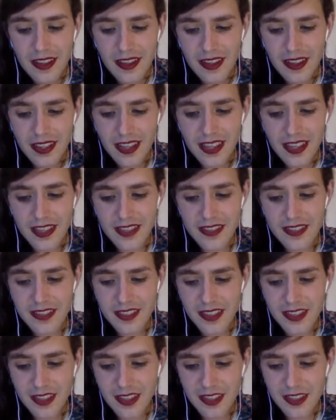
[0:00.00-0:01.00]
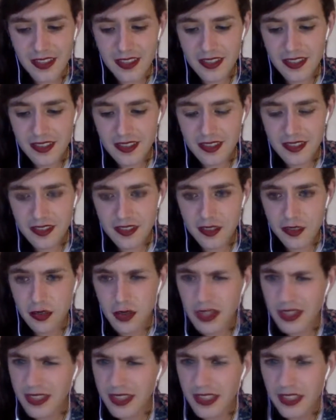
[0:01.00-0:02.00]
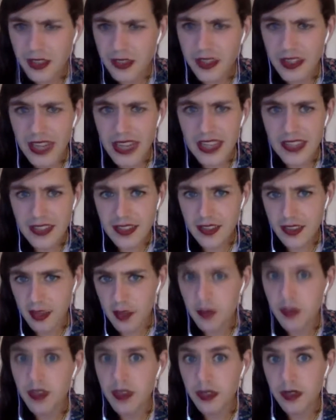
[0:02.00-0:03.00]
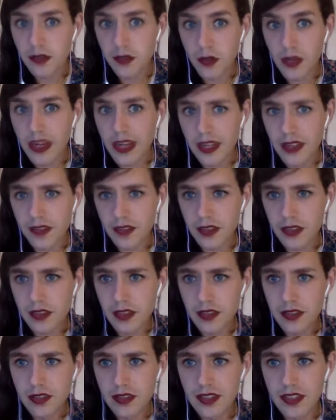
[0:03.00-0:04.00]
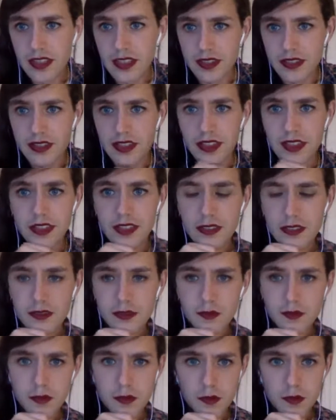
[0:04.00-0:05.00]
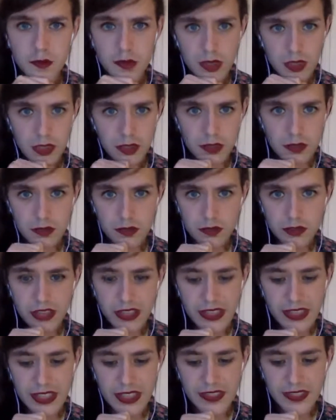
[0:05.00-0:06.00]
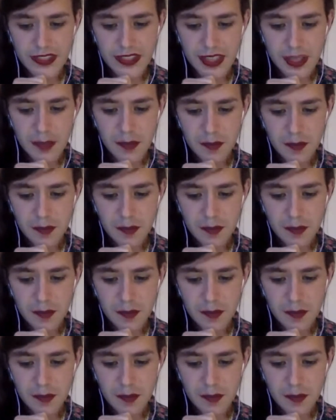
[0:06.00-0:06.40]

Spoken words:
And so I think you can ask them whenever, and we'll try to get to that.